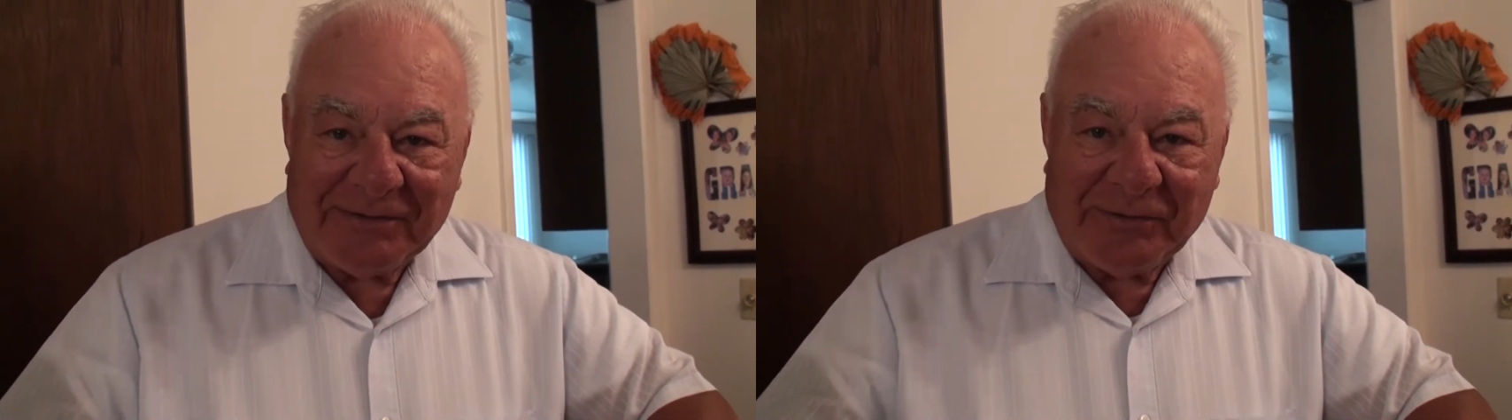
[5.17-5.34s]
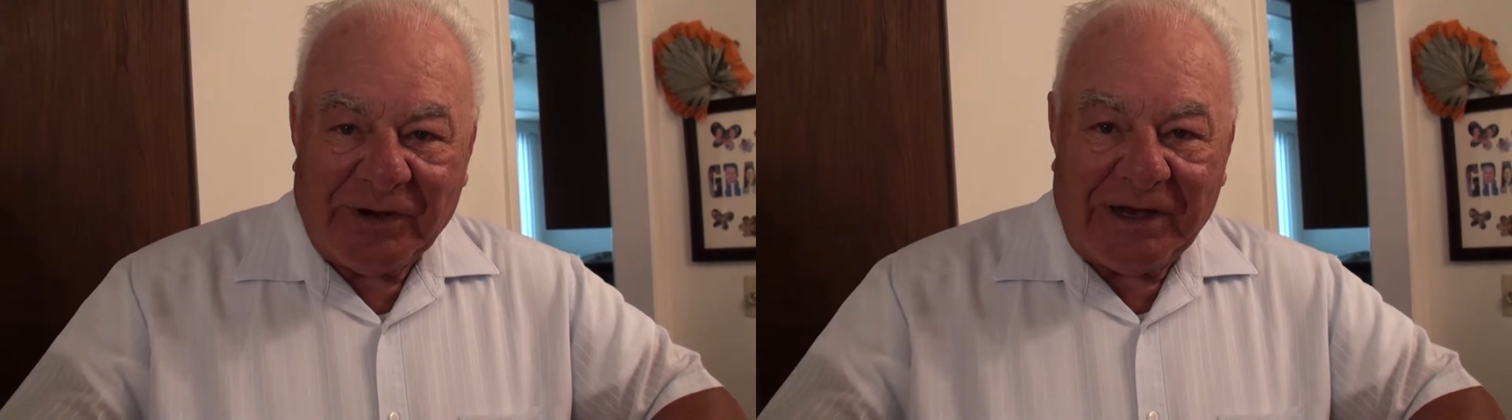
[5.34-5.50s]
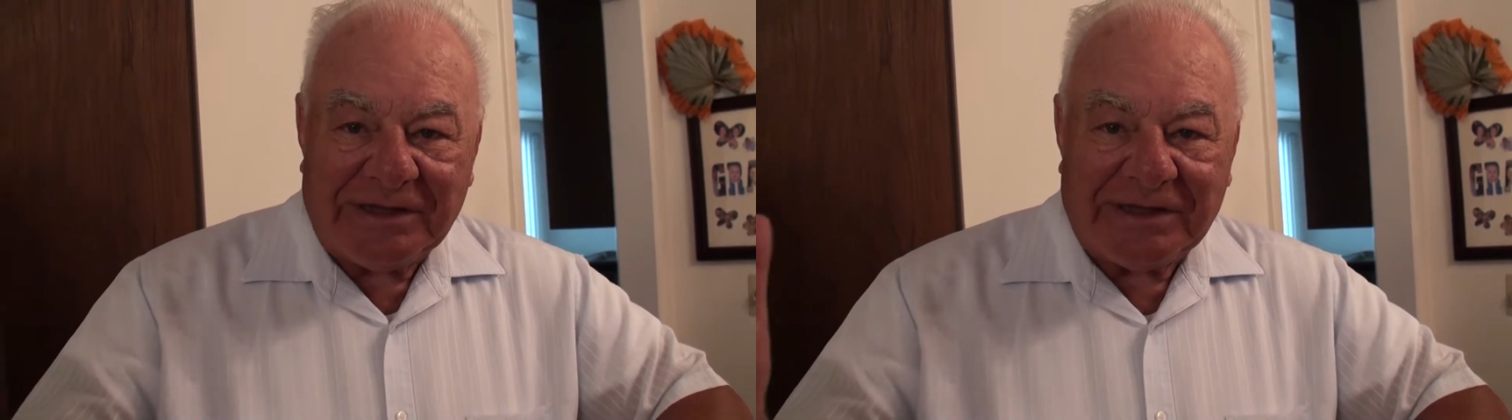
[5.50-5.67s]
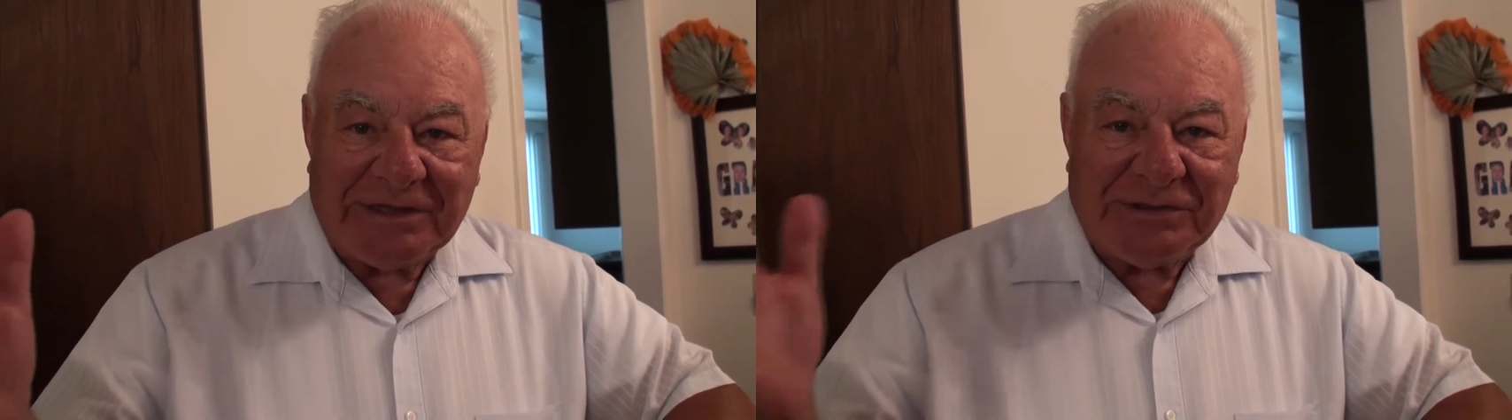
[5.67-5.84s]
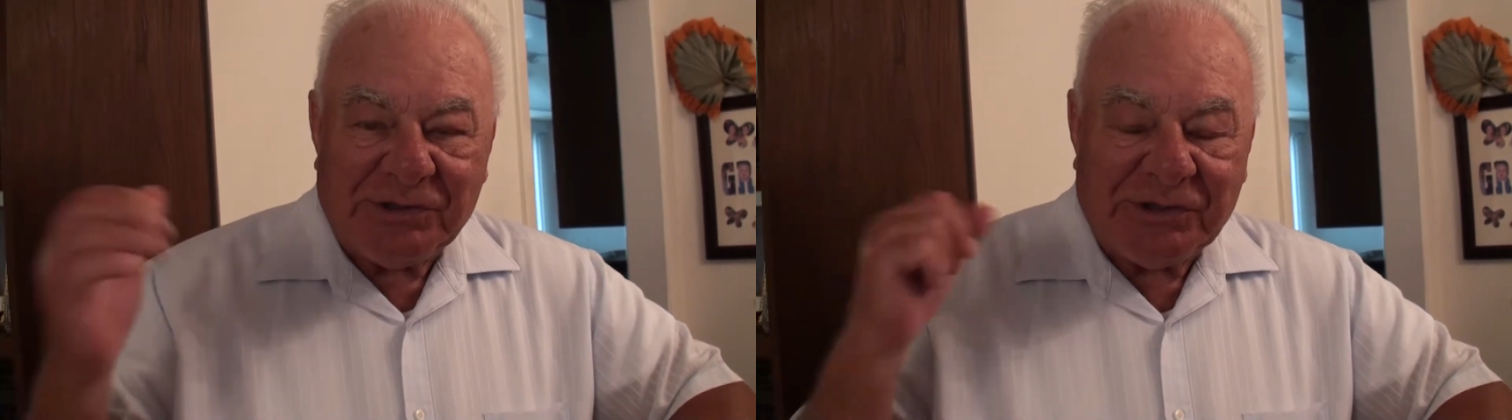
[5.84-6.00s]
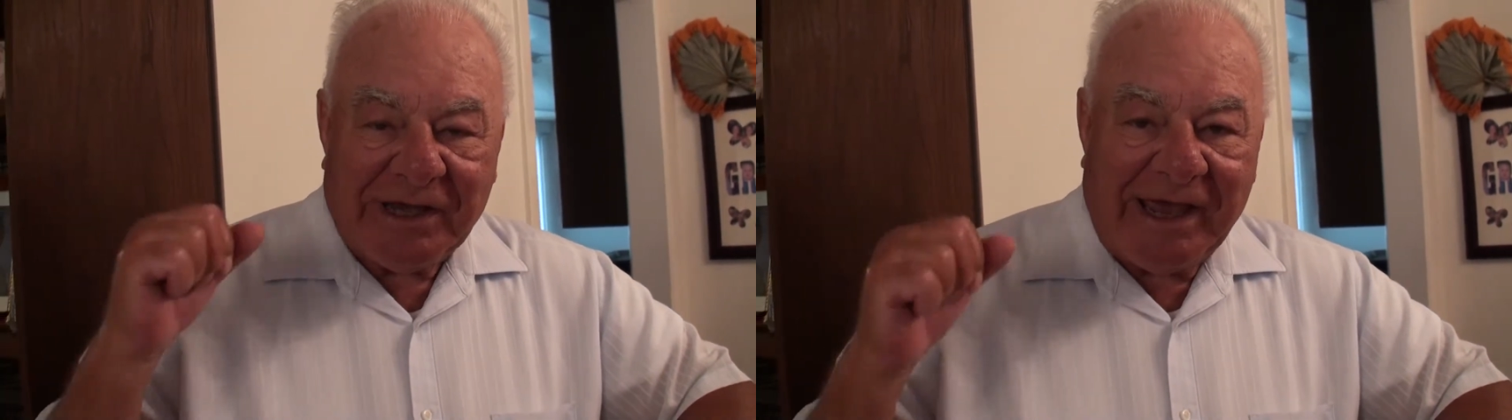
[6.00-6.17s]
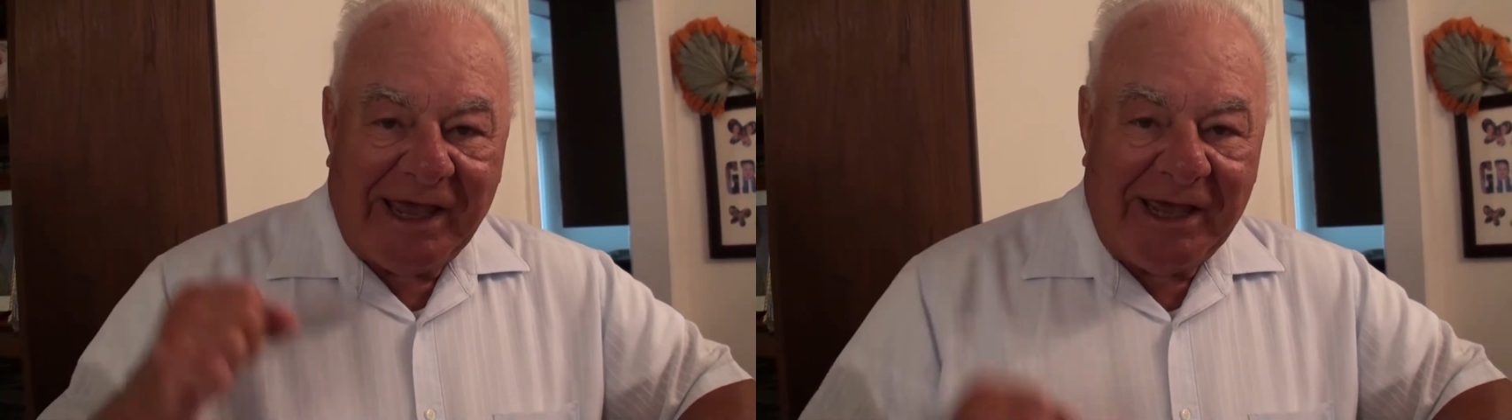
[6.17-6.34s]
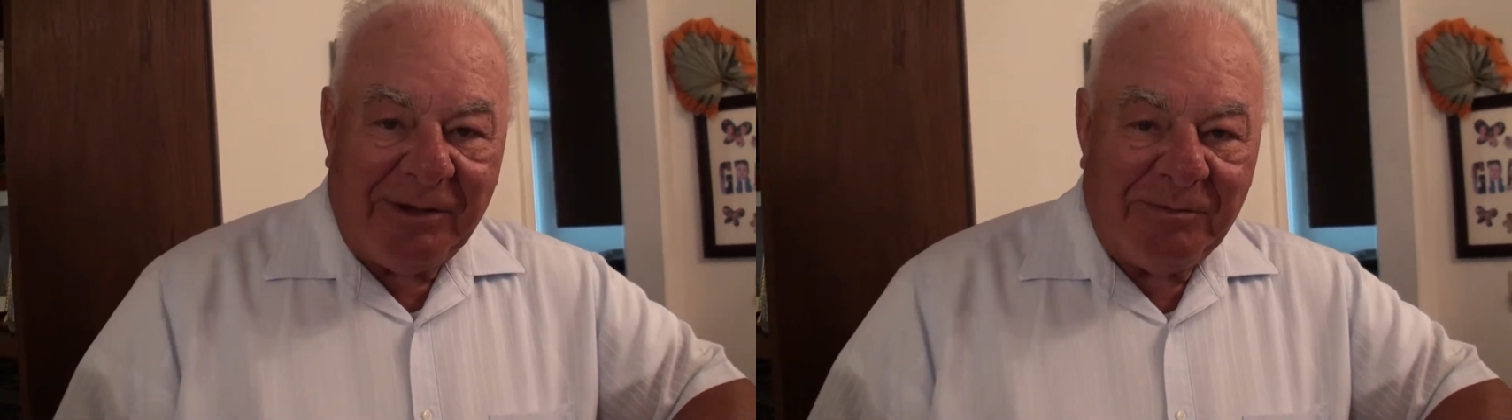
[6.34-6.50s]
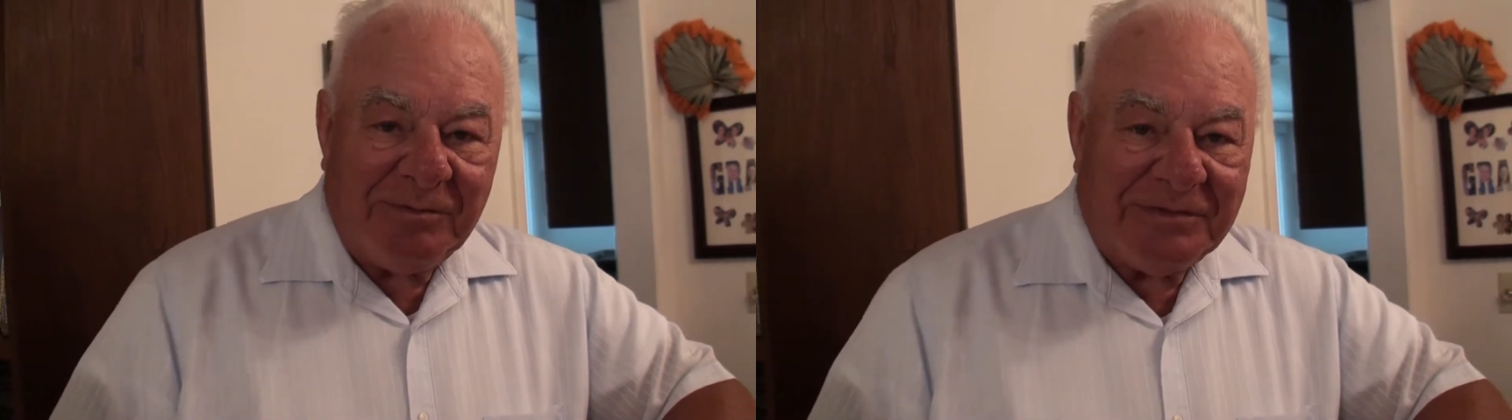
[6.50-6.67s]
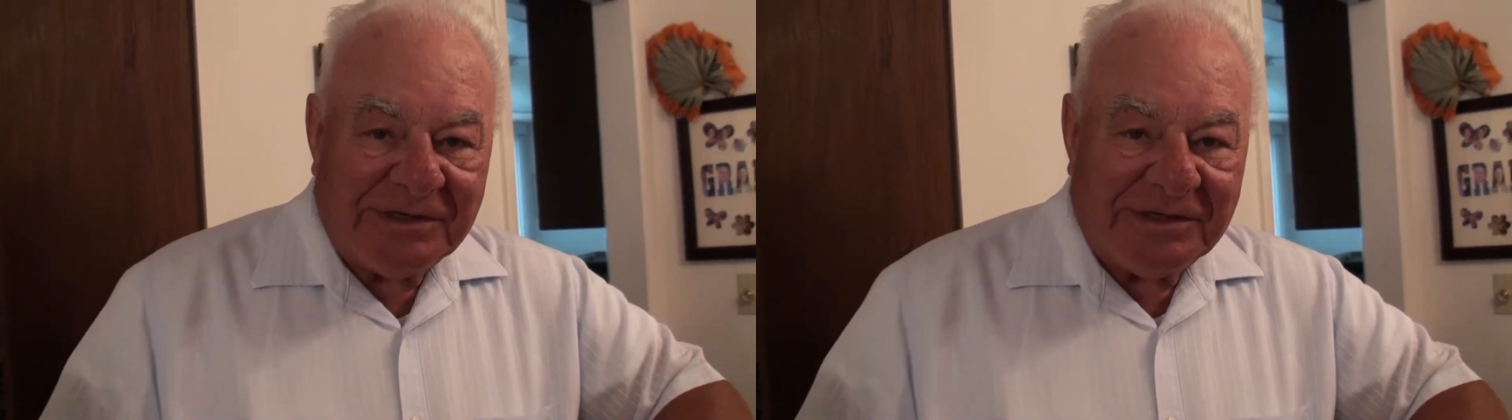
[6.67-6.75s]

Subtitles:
Great that you came